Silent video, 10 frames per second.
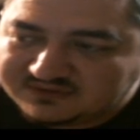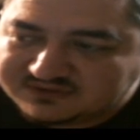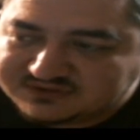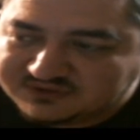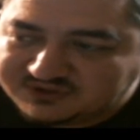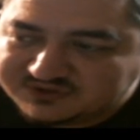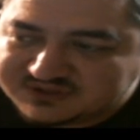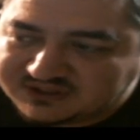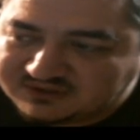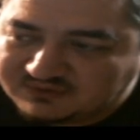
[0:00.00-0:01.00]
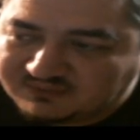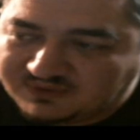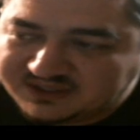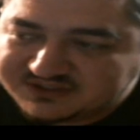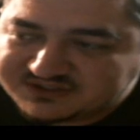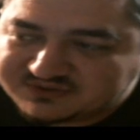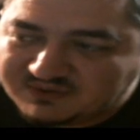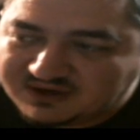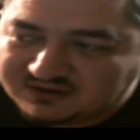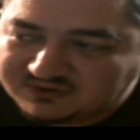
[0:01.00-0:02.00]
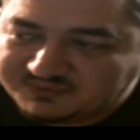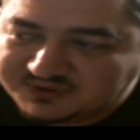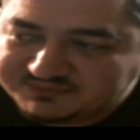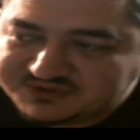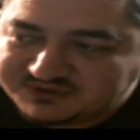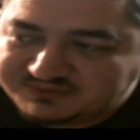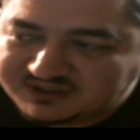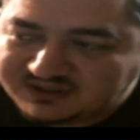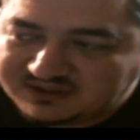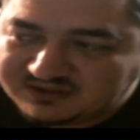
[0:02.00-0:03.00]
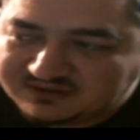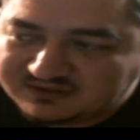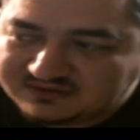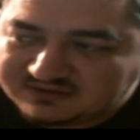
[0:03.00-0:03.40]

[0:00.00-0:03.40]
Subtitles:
so using 1-inch square aluminum tubing